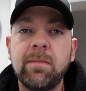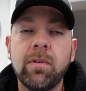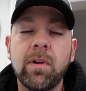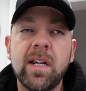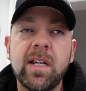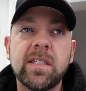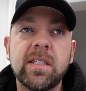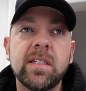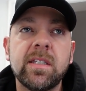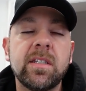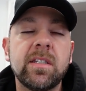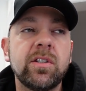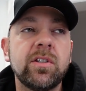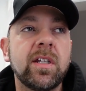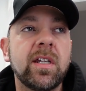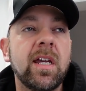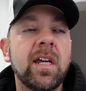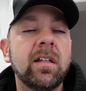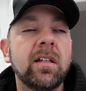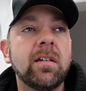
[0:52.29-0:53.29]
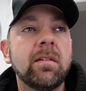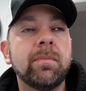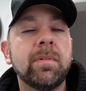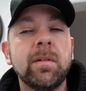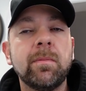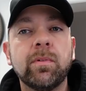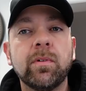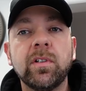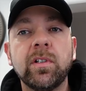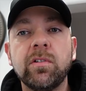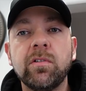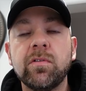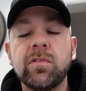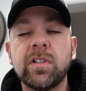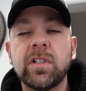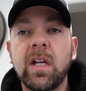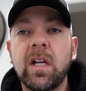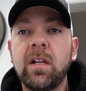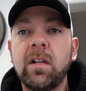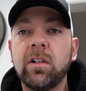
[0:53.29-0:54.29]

braces, you can't let people use